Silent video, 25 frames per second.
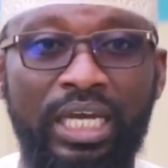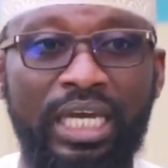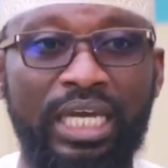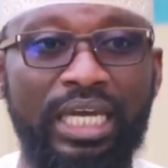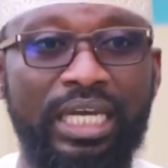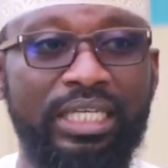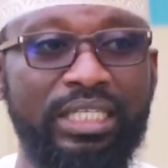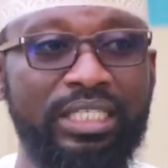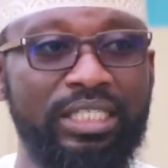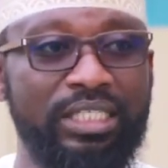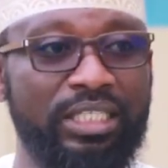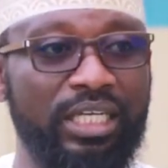
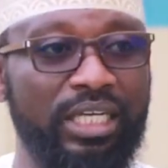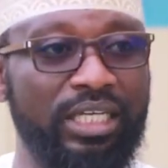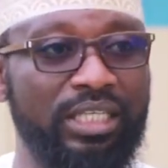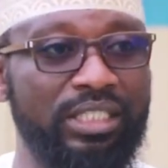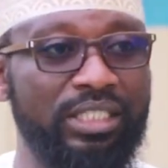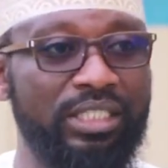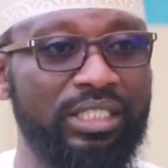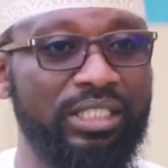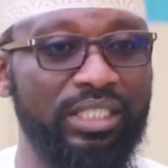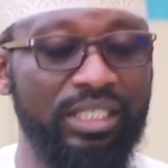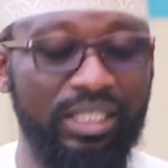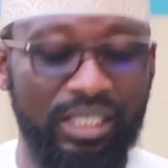
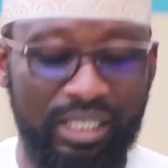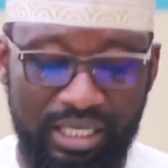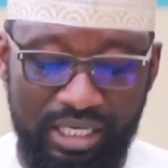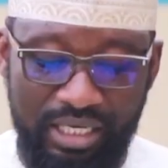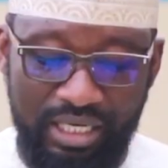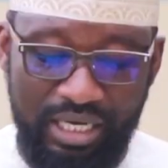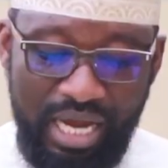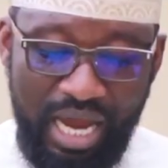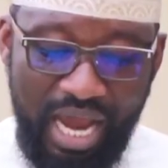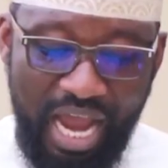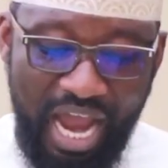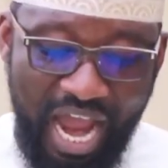Angels
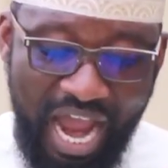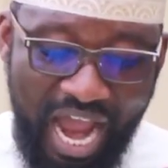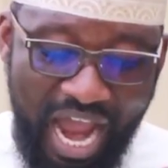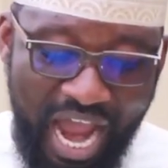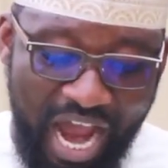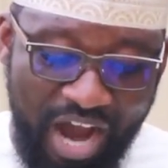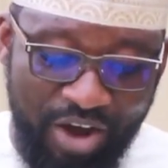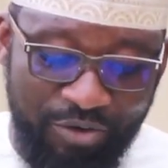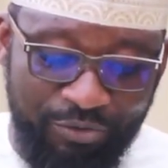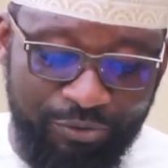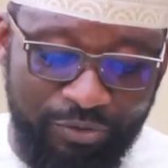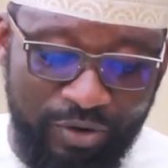
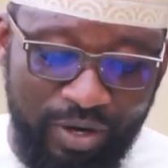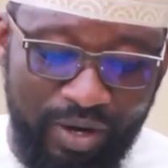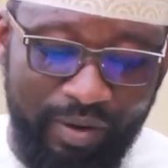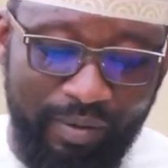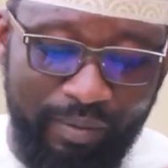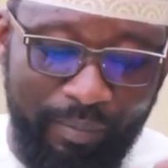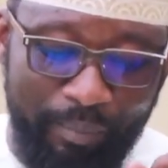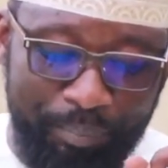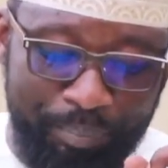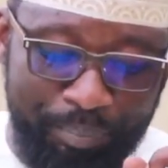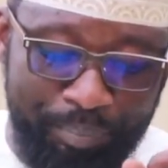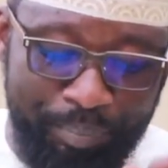have
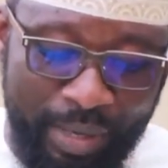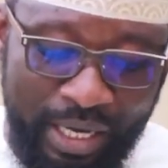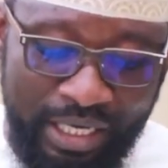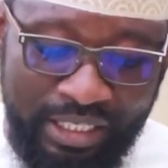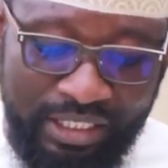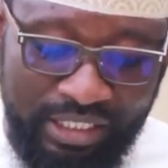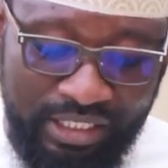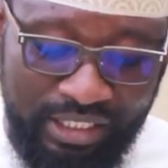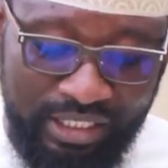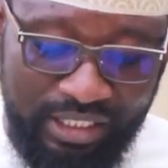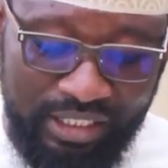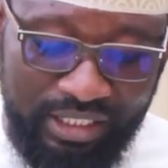
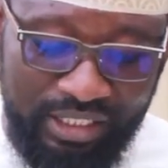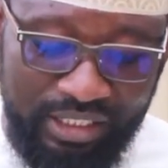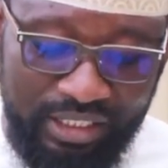body